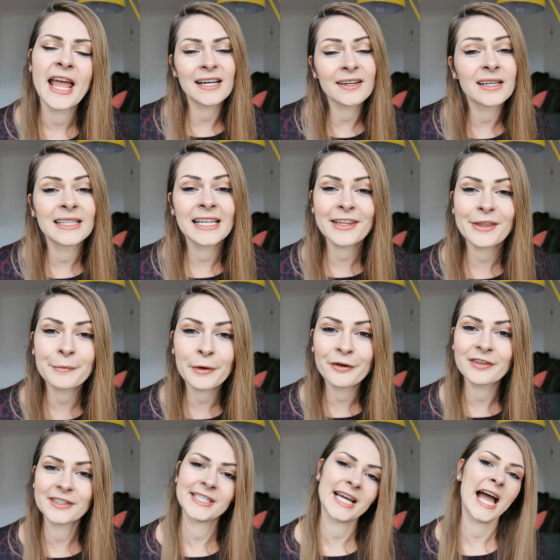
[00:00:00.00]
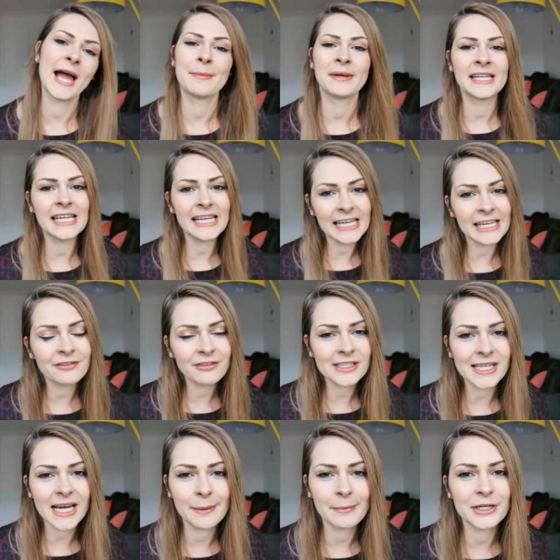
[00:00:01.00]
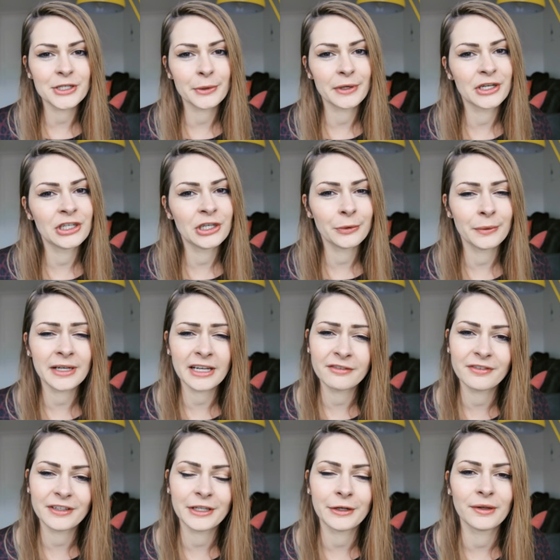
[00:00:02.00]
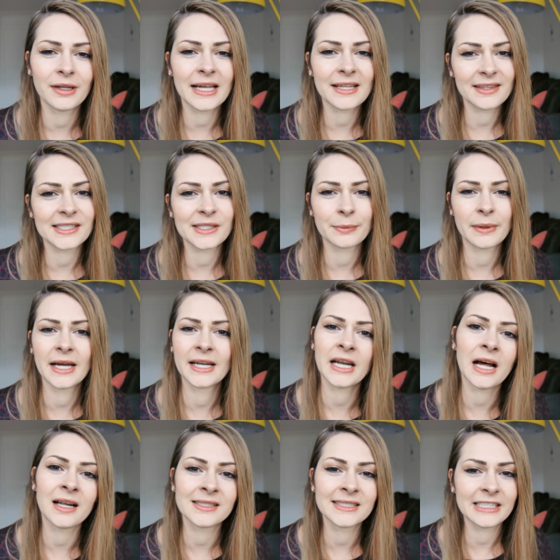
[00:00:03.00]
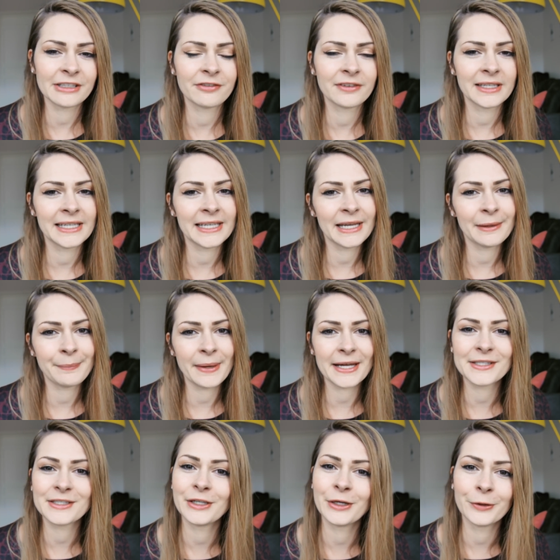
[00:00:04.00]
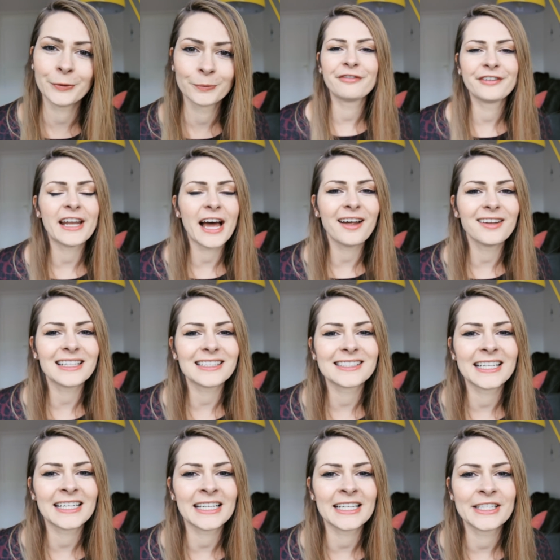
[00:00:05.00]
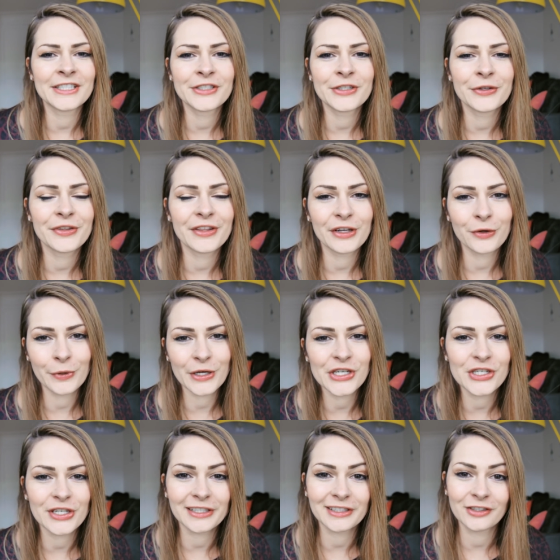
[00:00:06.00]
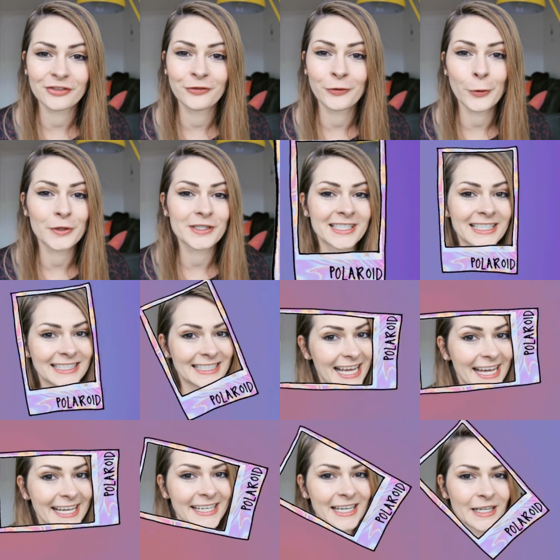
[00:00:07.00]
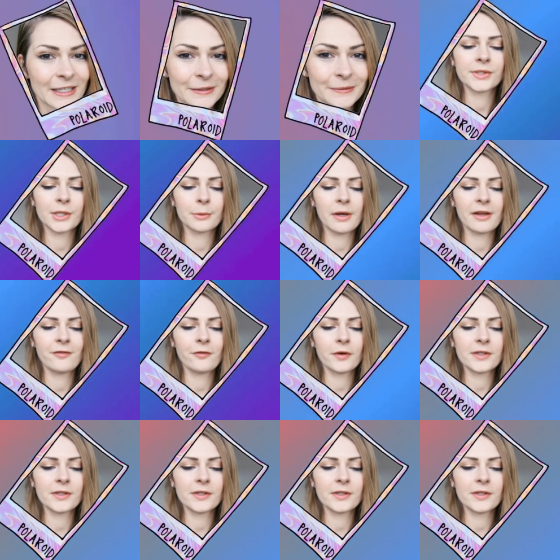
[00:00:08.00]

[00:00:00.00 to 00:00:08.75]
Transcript: and I'll collect them over time and every time I do a Q&A video like this one, I'll definitely get back to you. But for now, let's get into the questions for today. Cool, so my